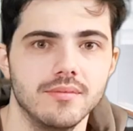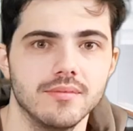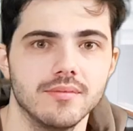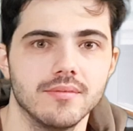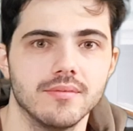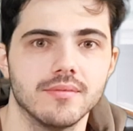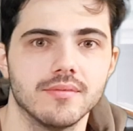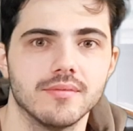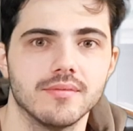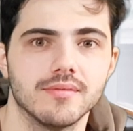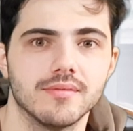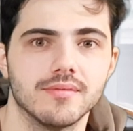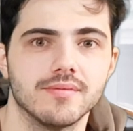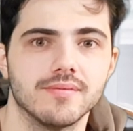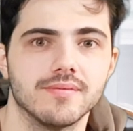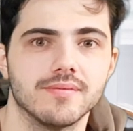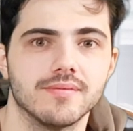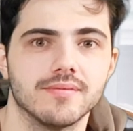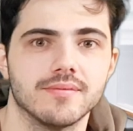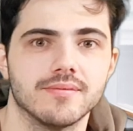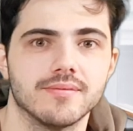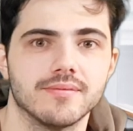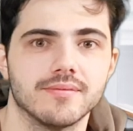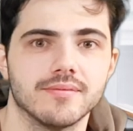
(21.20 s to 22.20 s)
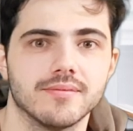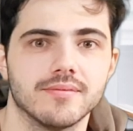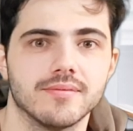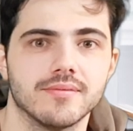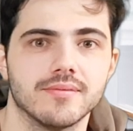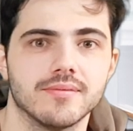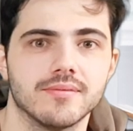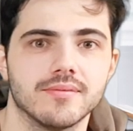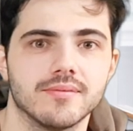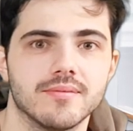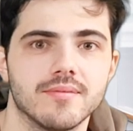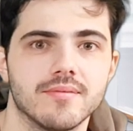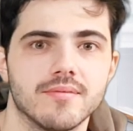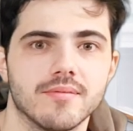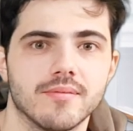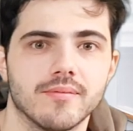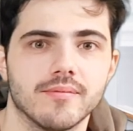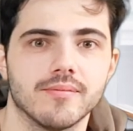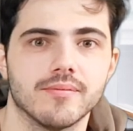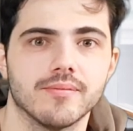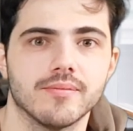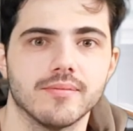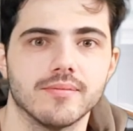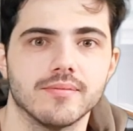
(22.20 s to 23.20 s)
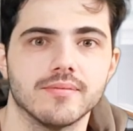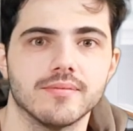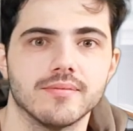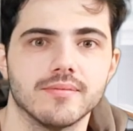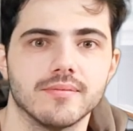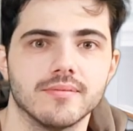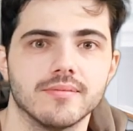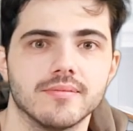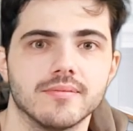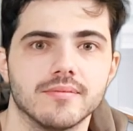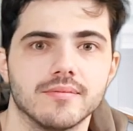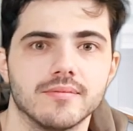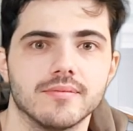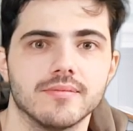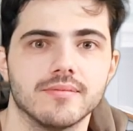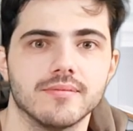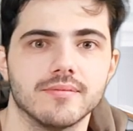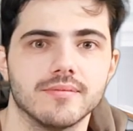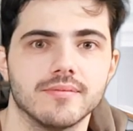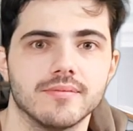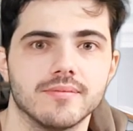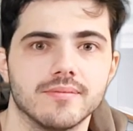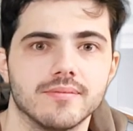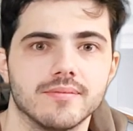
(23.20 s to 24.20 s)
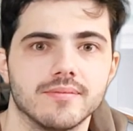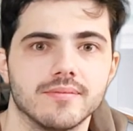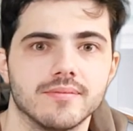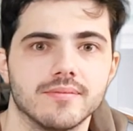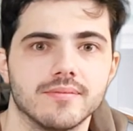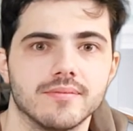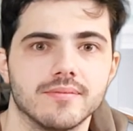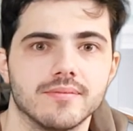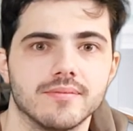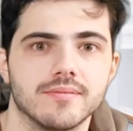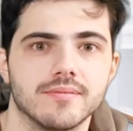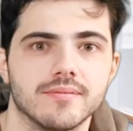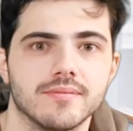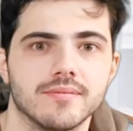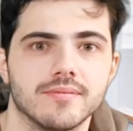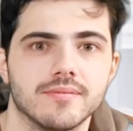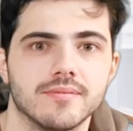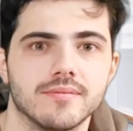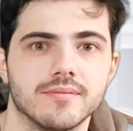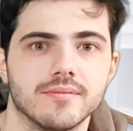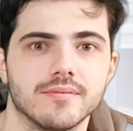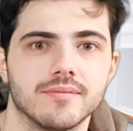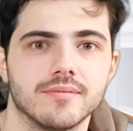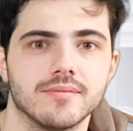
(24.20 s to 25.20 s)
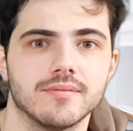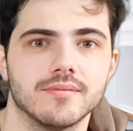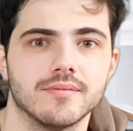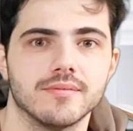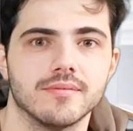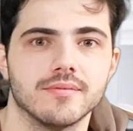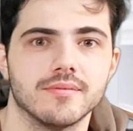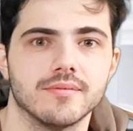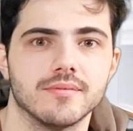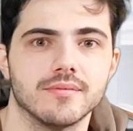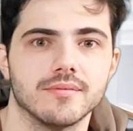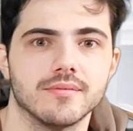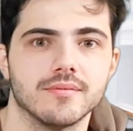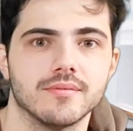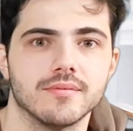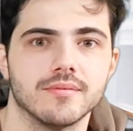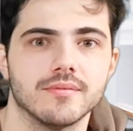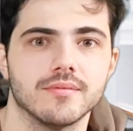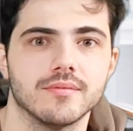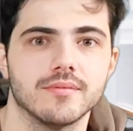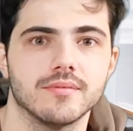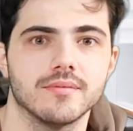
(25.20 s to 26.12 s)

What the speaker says: [no speech]